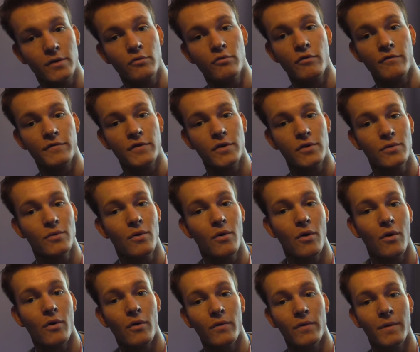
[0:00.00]
a little review
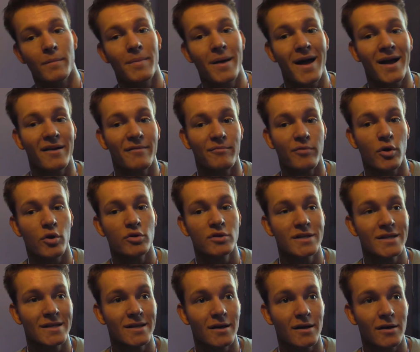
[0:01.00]
on the bag of
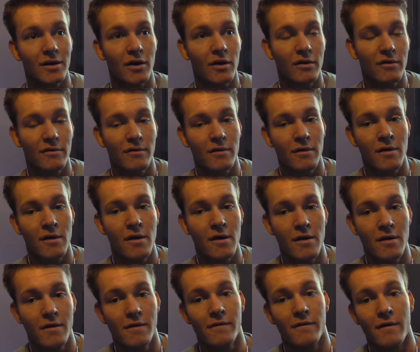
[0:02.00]
protein I got
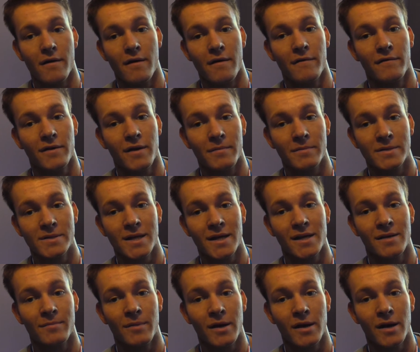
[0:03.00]
for coming second in